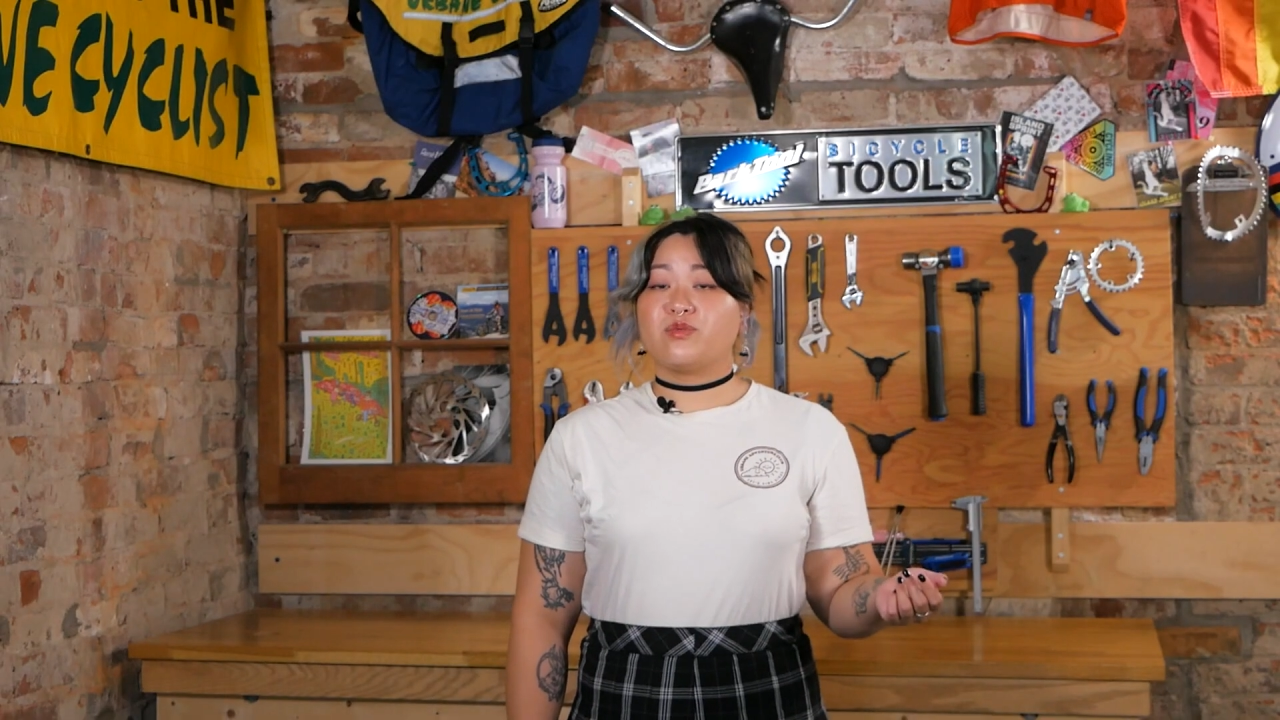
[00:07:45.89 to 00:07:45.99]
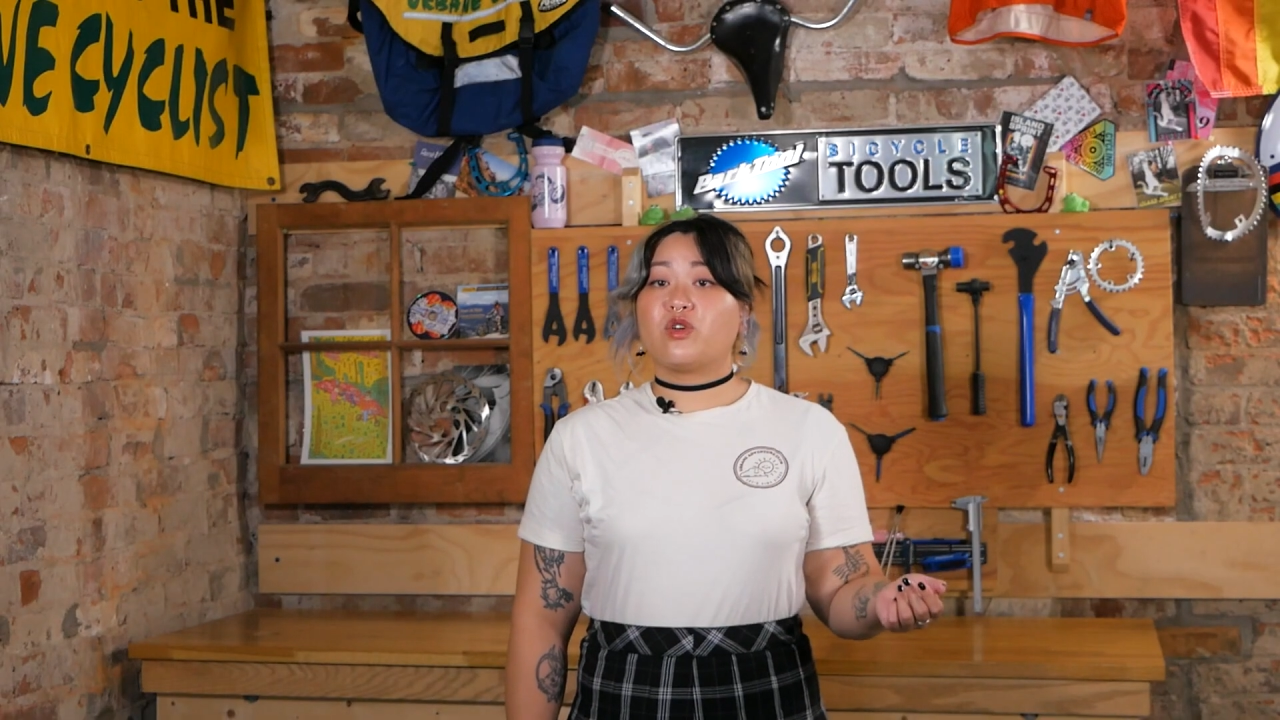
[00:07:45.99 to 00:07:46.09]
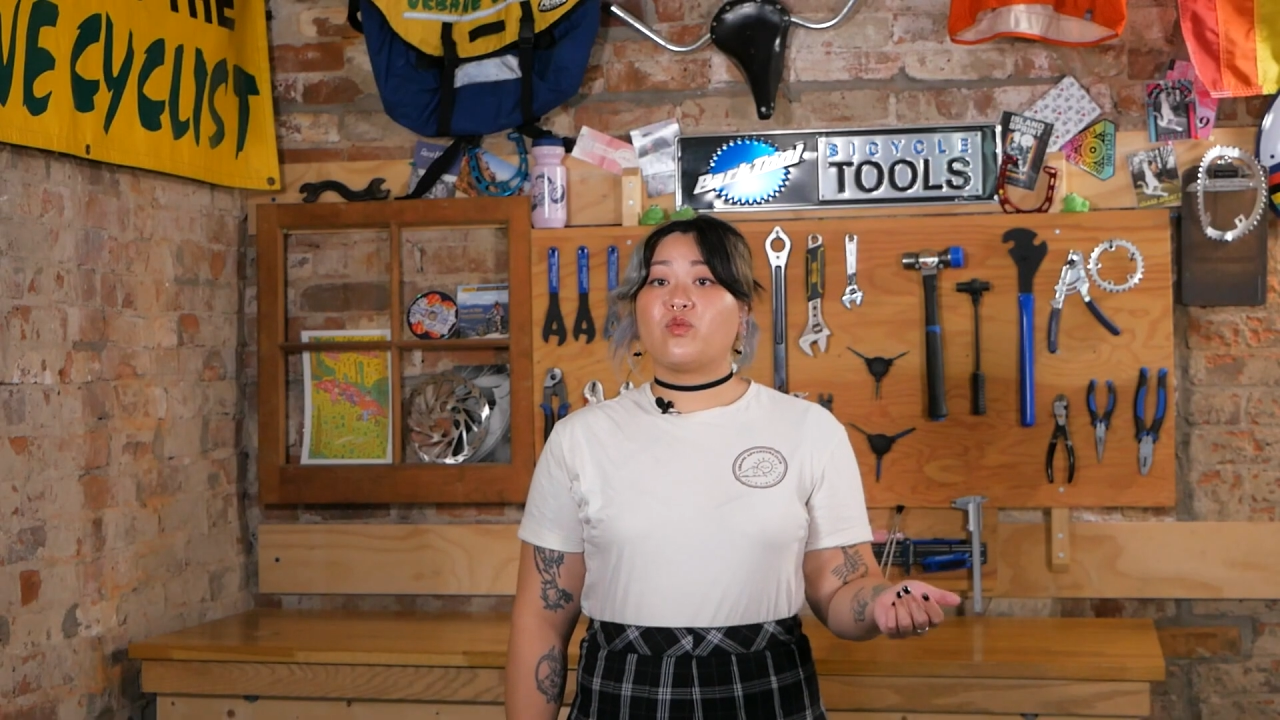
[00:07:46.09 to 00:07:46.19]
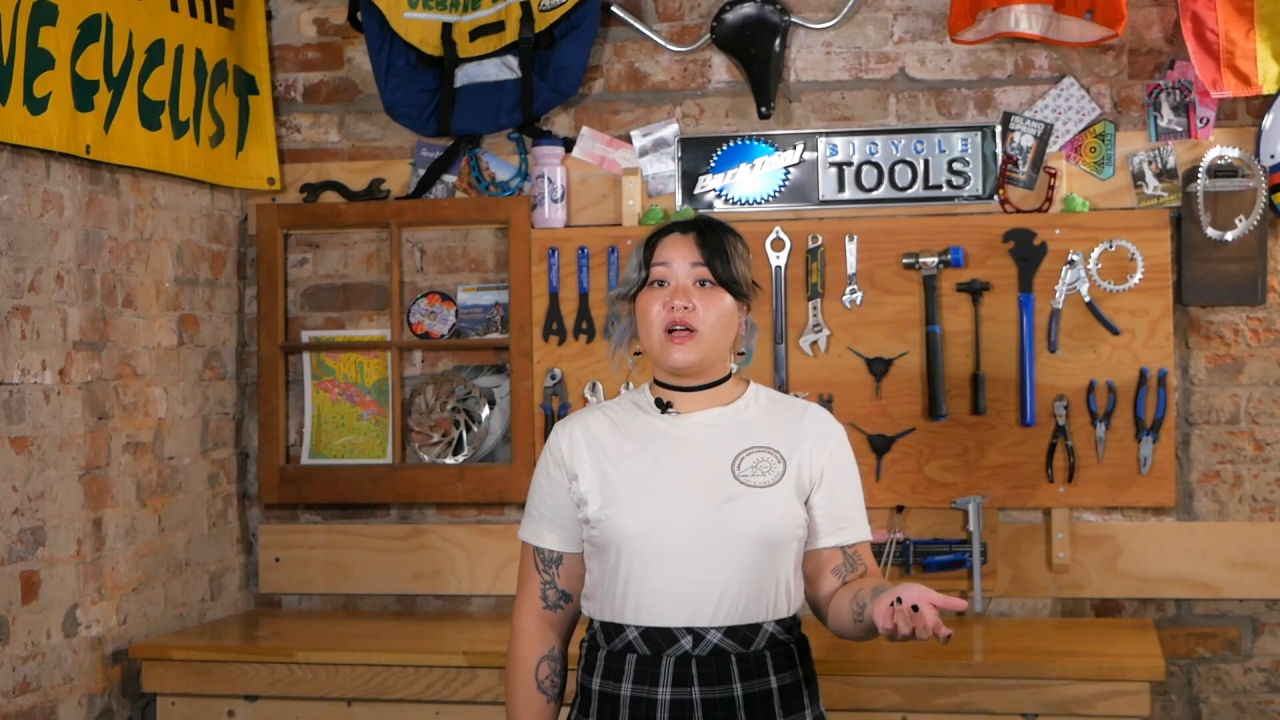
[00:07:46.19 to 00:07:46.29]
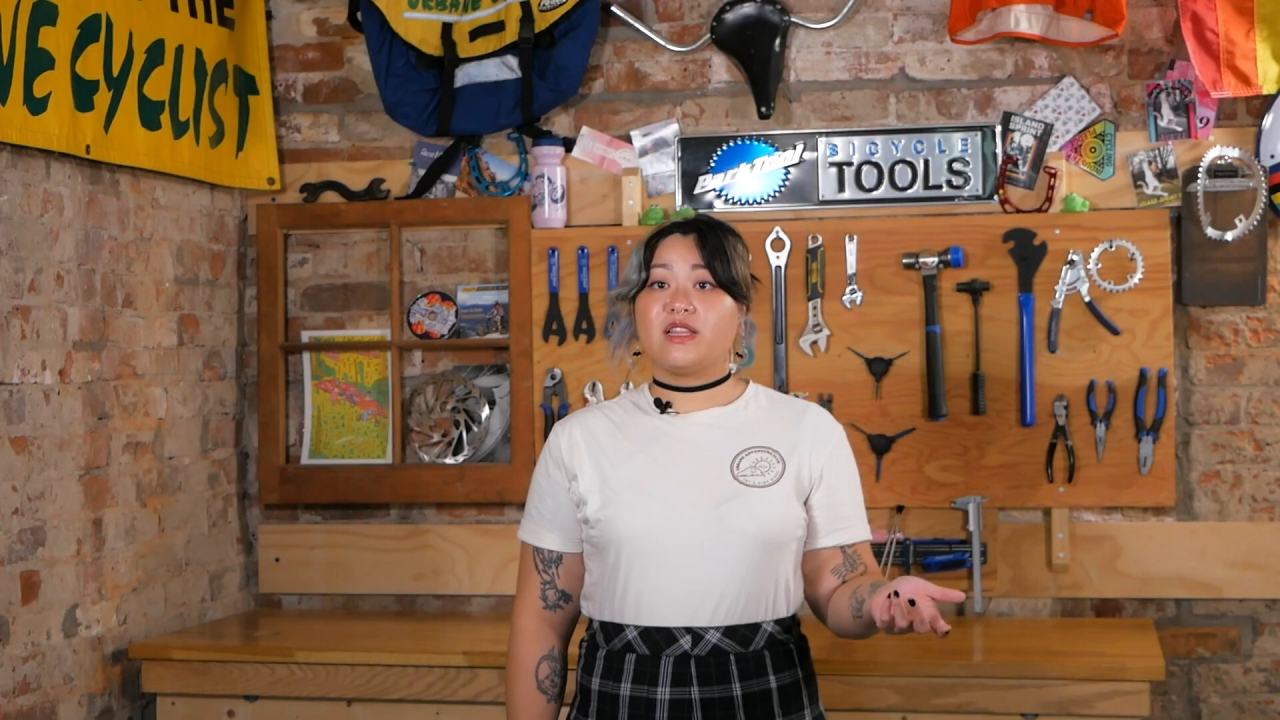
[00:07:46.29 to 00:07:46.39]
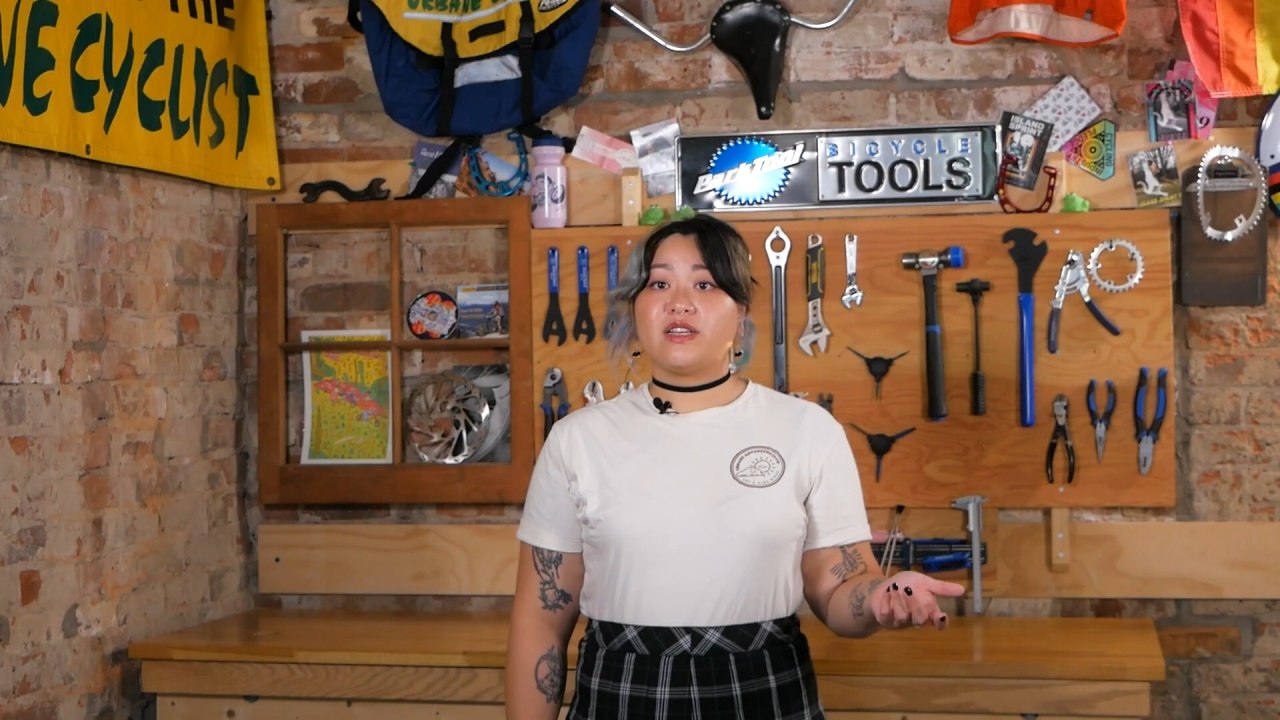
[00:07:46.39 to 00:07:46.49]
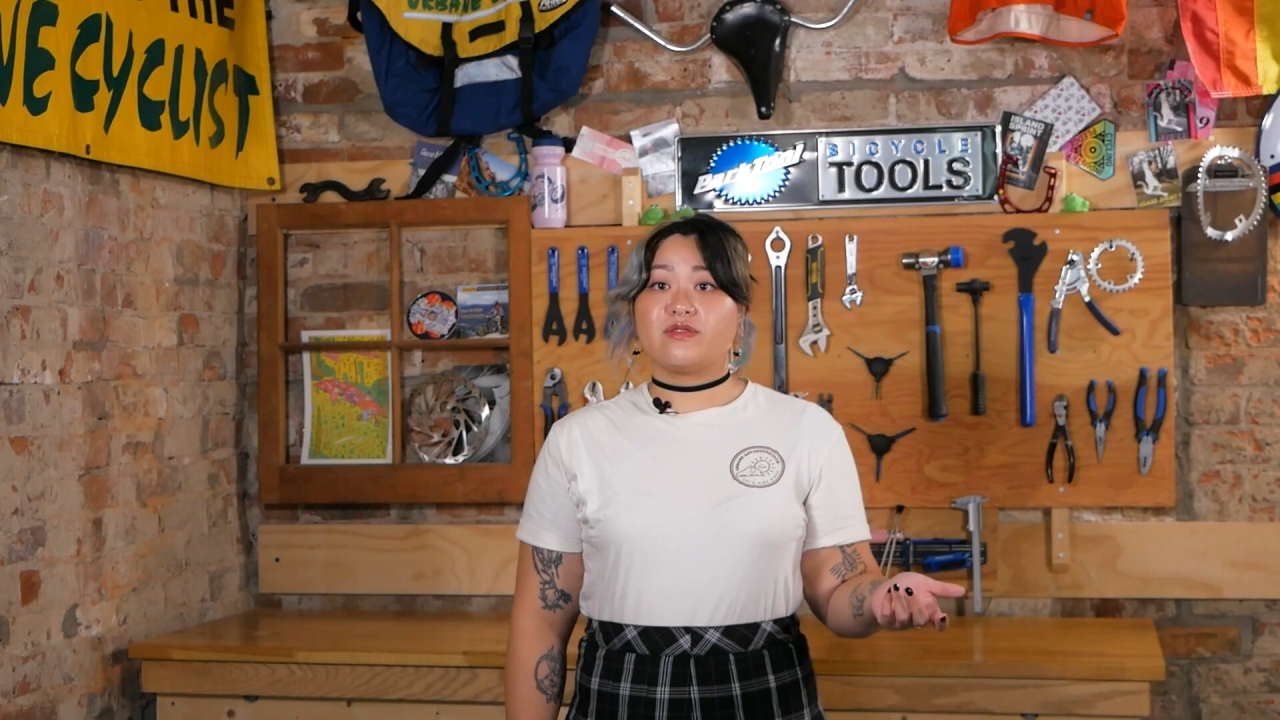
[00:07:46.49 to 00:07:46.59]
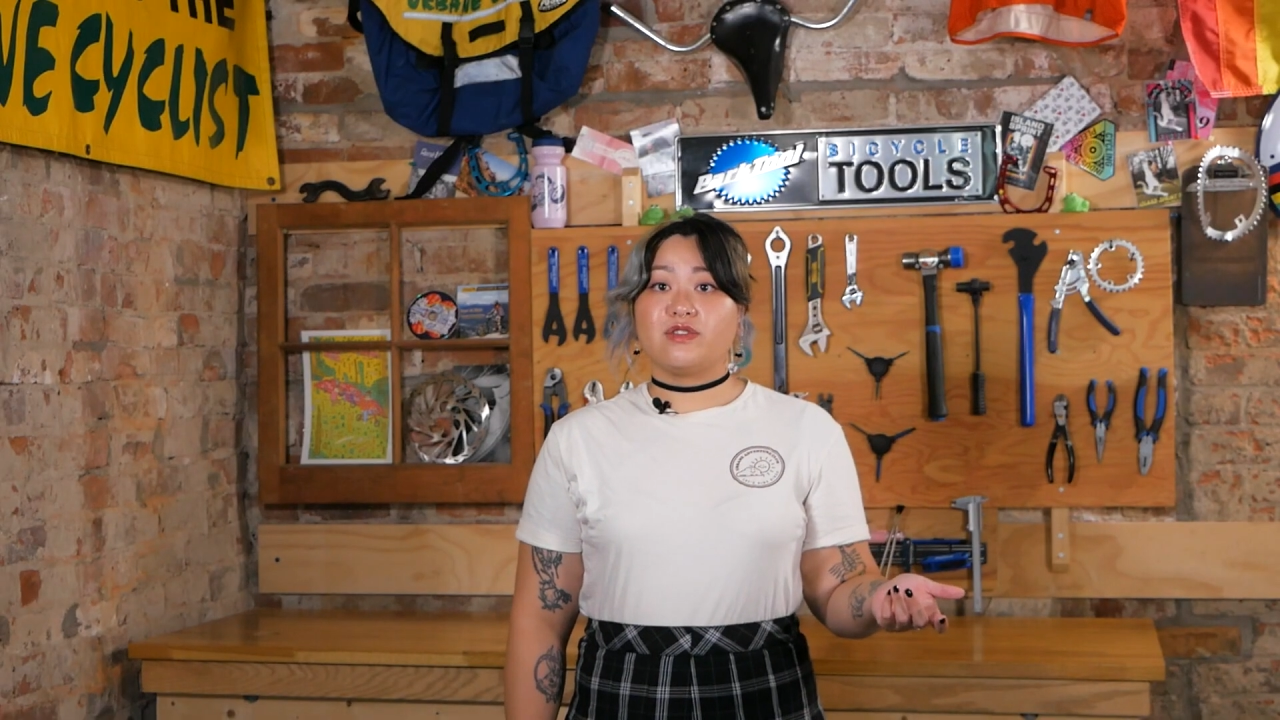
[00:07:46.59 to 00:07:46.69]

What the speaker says: a more well-lit